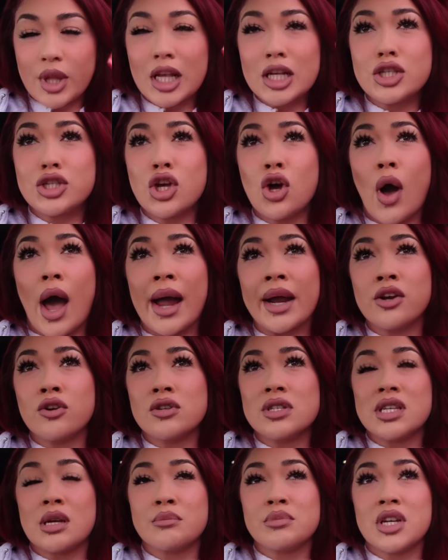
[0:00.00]
So I
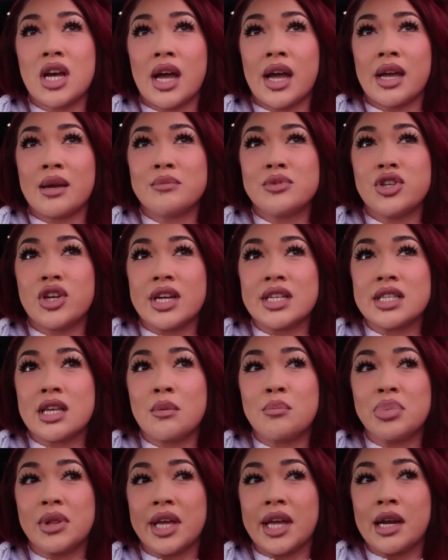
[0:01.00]
know sometimes you guys
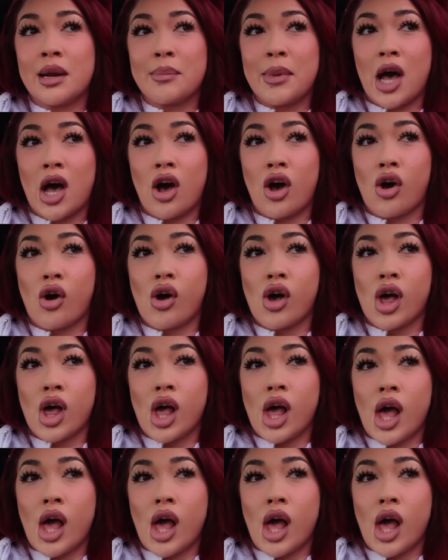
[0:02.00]
complain about